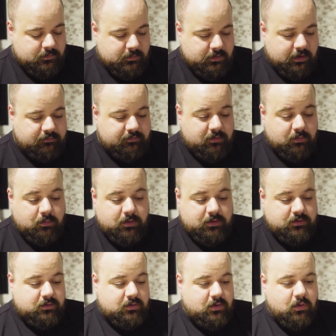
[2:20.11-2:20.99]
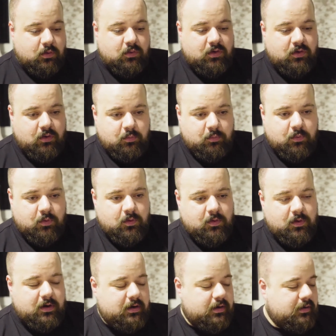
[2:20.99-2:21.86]
if you want to know
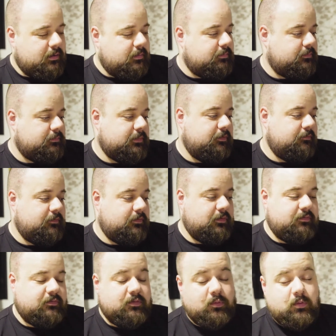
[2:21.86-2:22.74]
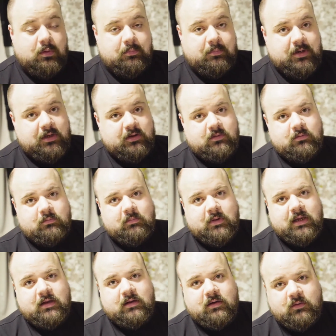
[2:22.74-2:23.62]
more, if you want me to
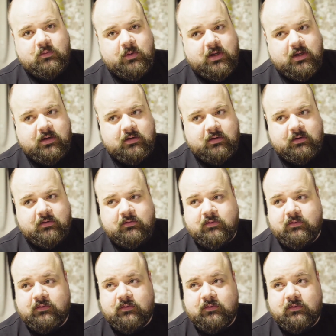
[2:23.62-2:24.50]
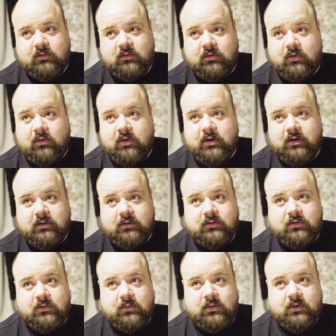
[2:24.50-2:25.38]
make a quick entrance tutorial
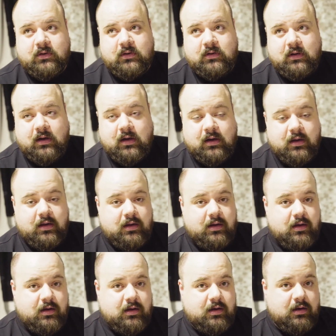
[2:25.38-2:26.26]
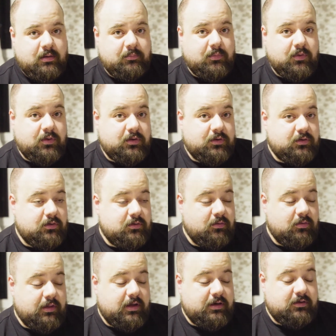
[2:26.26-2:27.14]
to it, I am going to
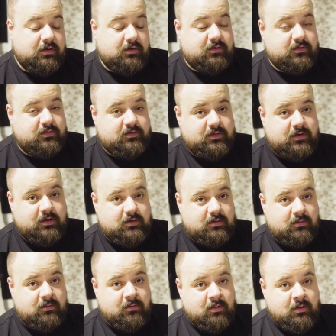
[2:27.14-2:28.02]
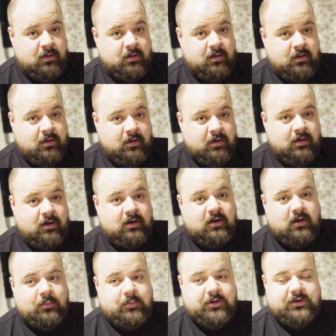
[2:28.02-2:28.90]
do that. You just need to
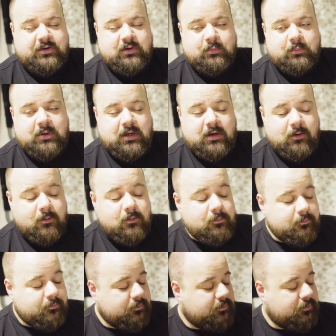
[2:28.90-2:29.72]
comment down below.